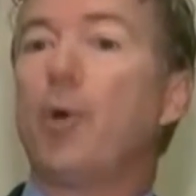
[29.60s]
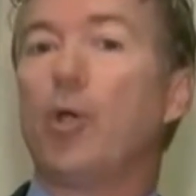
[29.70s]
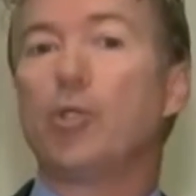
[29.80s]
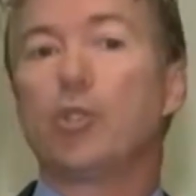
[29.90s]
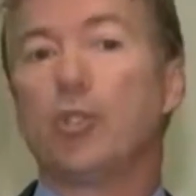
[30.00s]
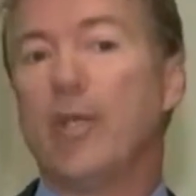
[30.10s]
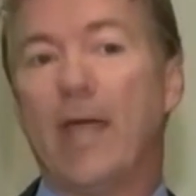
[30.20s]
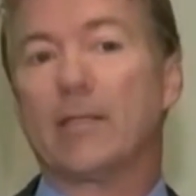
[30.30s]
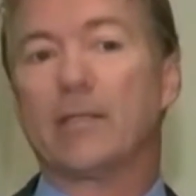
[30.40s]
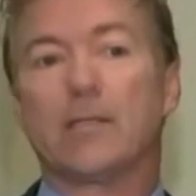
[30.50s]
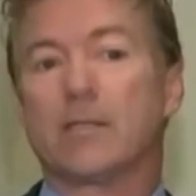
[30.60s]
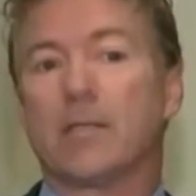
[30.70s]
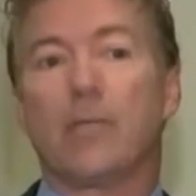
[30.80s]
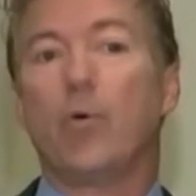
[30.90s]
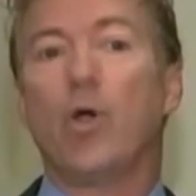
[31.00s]
Party shouldn't act in the
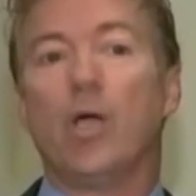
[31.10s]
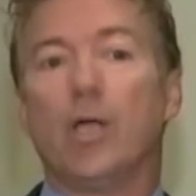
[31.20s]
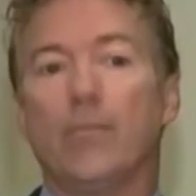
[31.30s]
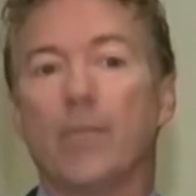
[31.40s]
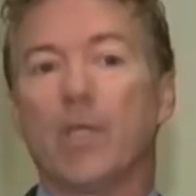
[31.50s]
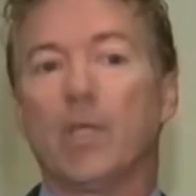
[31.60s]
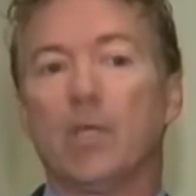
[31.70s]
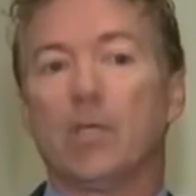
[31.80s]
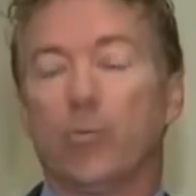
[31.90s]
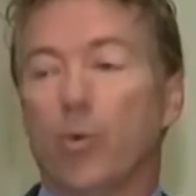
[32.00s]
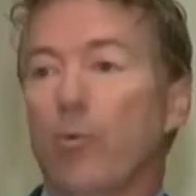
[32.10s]
same way. We